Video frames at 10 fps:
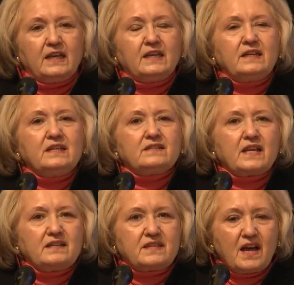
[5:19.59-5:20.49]
it is
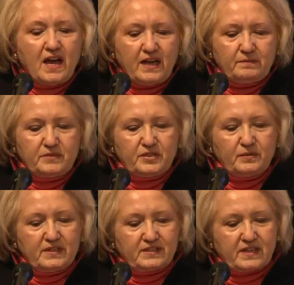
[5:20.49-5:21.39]
a time
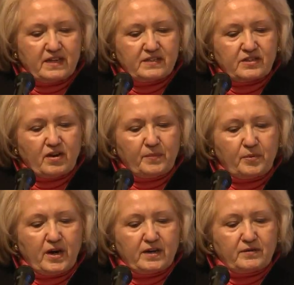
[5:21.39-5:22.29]
to assess our
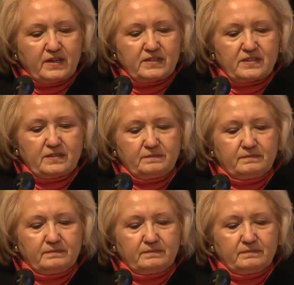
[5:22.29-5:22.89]
progress,